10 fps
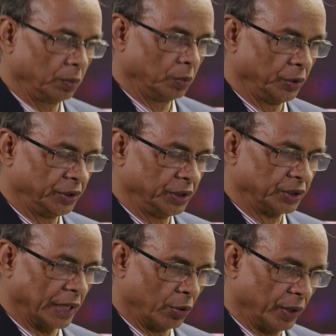with this
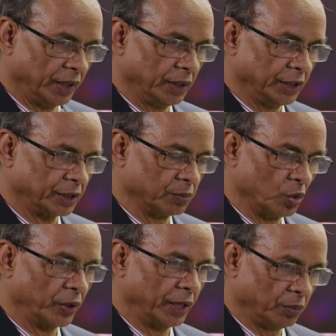awareness,
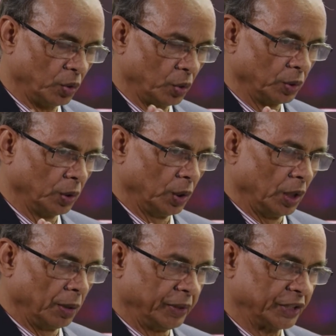more and more
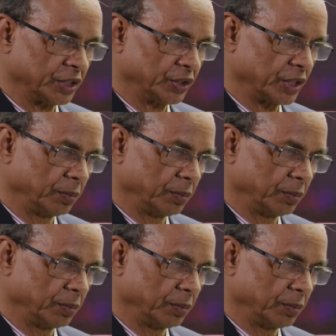parents